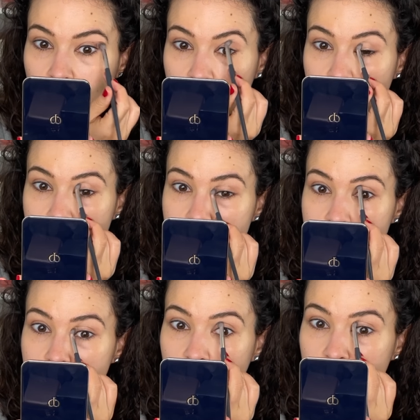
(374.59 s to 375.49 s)
a lot of
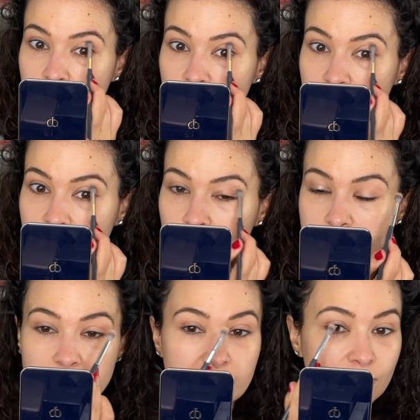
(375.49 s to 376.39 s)
stuff later
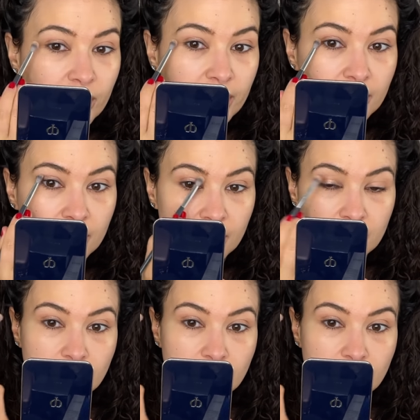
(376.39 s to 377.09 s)
in the evening.